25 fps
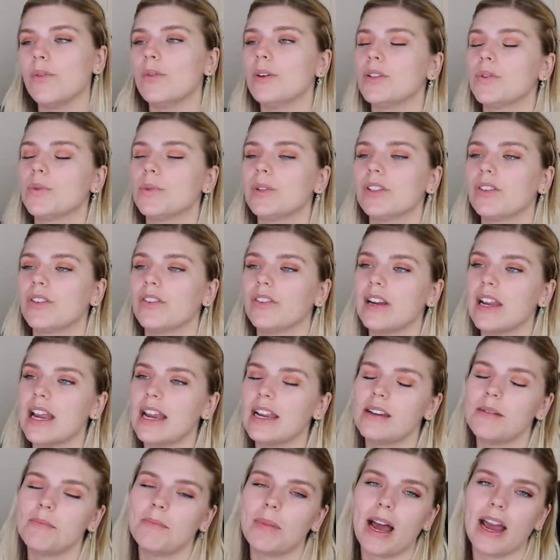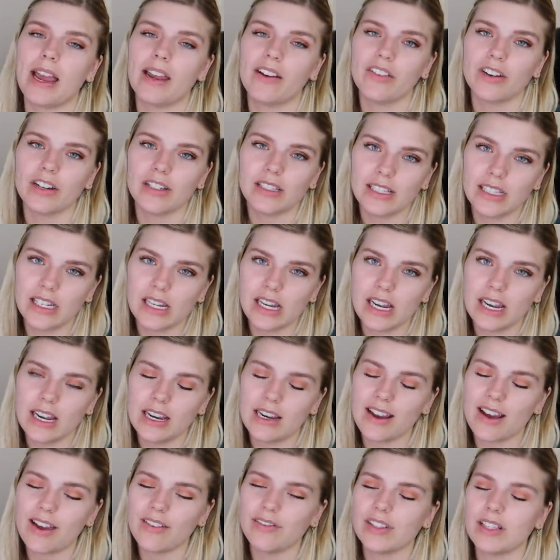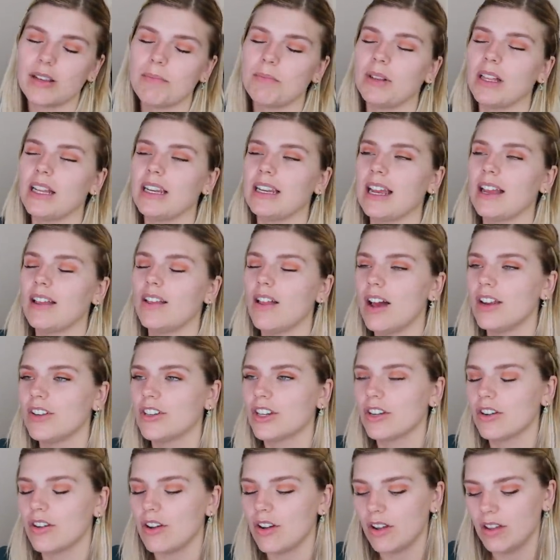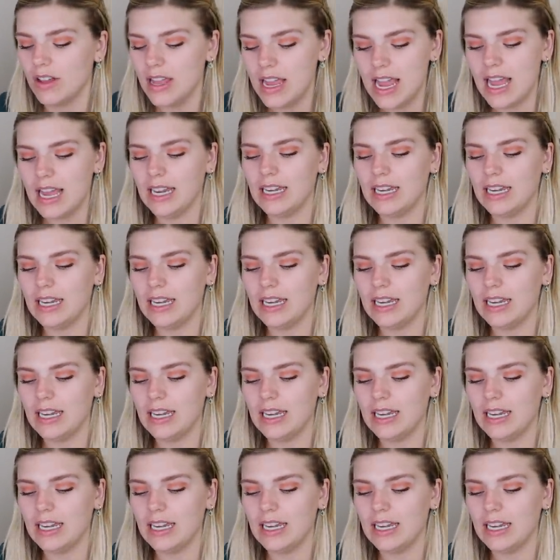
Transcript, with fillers: which was created by Christine of Simply Nailogical.